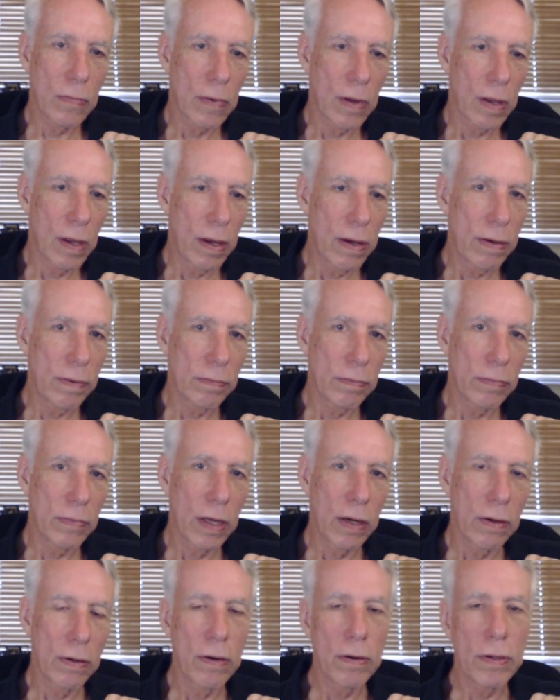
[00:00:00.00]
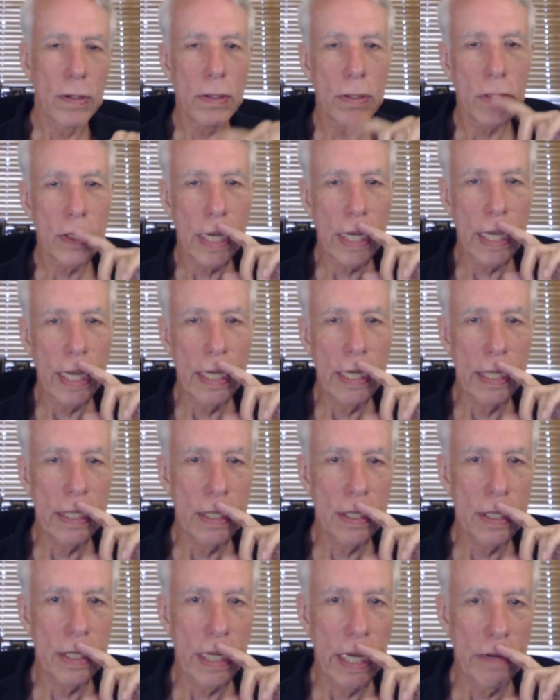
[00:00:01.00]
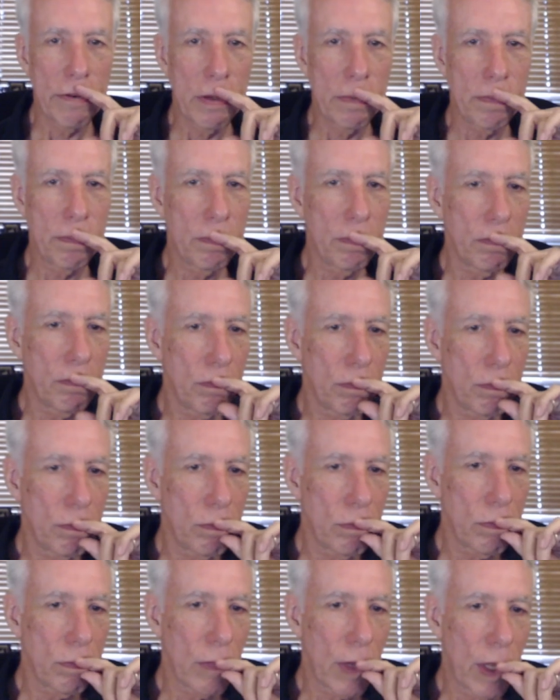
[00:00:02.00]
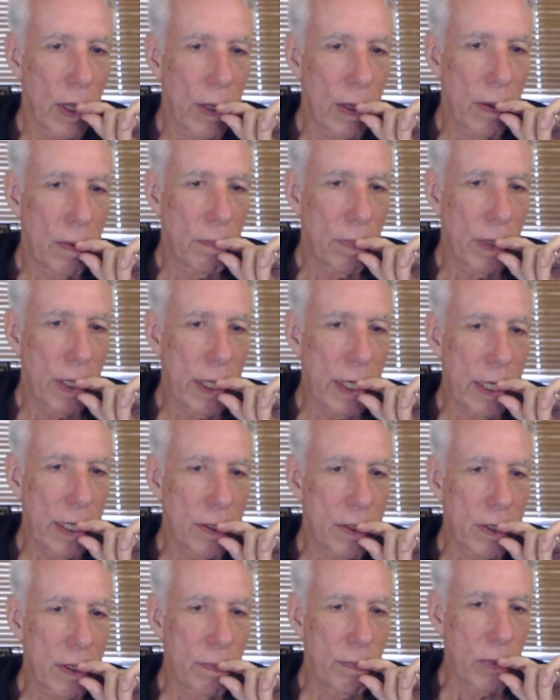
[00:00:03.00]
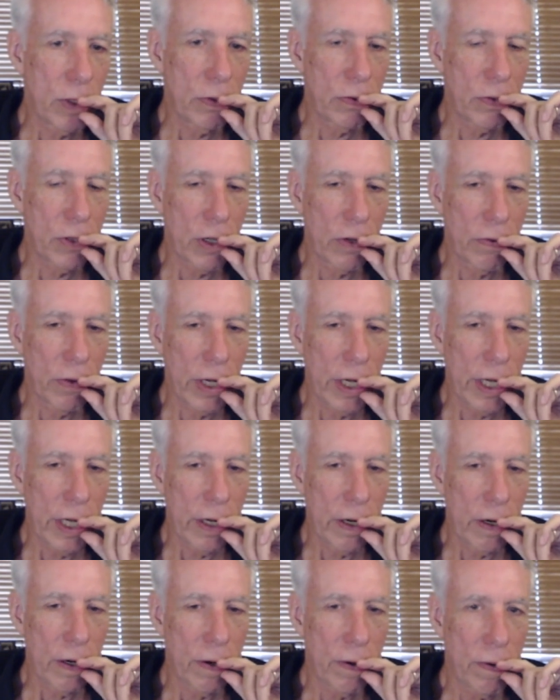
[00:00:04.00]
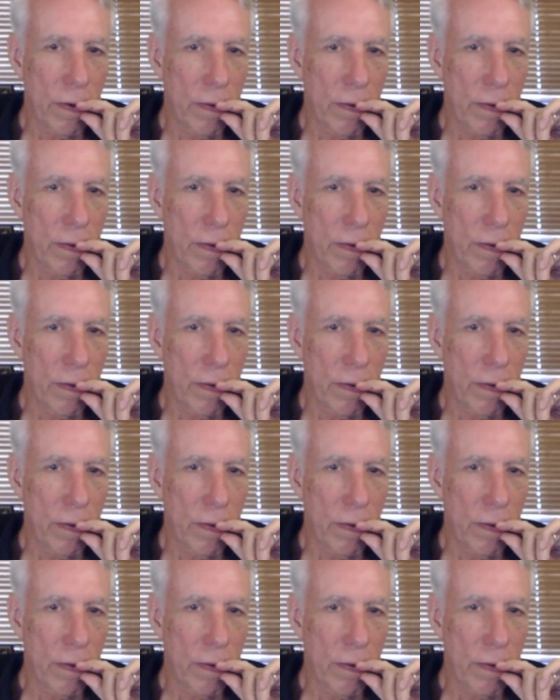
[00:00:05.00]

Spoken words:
Oh, no, it looks like I get to save him. But he gets some moves over here.